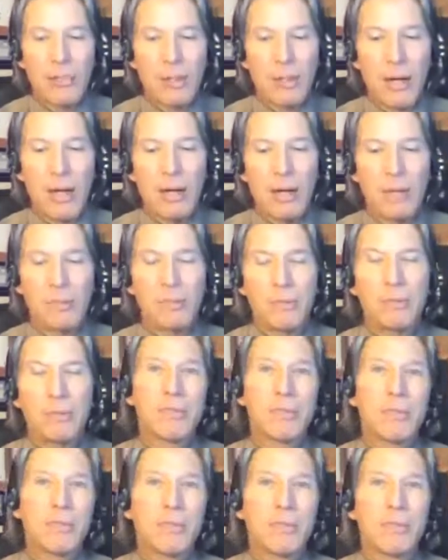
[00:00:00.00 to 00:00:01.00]
about
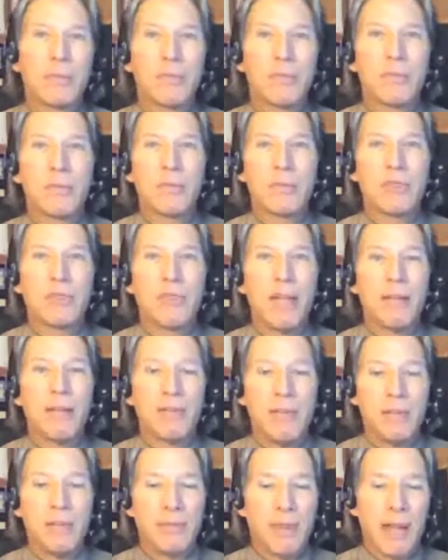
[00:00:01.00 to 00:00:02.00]

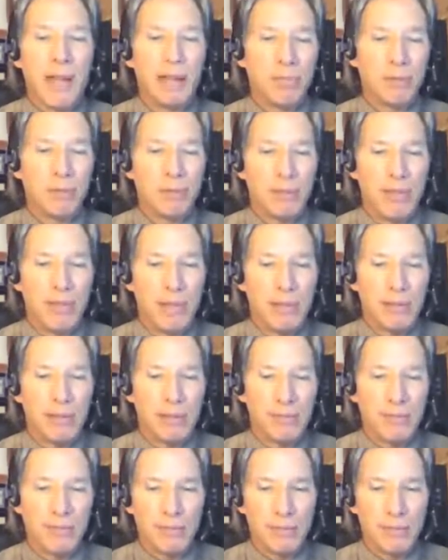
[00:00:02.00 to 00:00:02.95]
75%